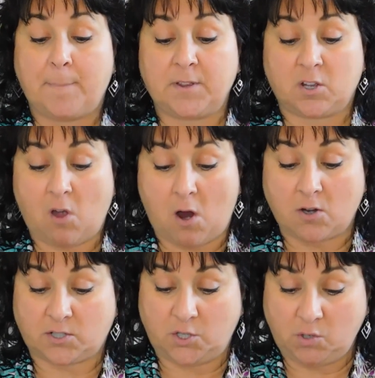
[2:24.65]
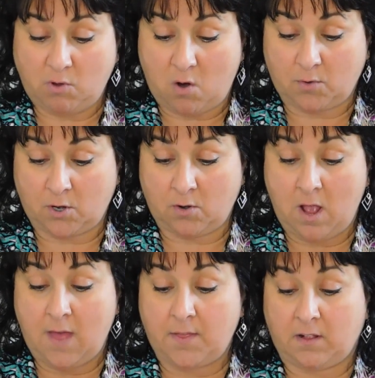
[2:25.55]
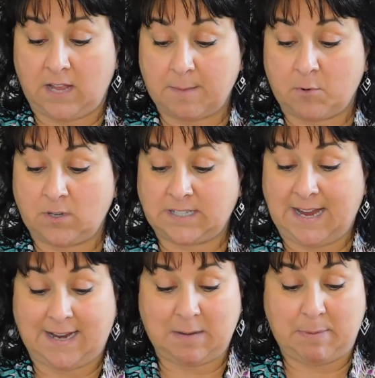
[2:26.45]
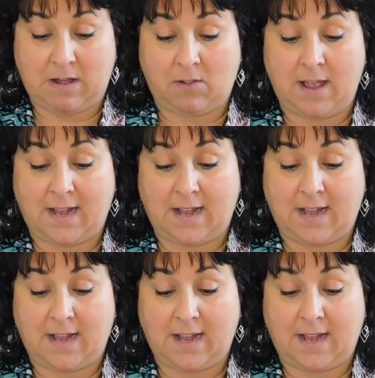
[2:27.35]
But the car's new owner, the glamorous Annabelle,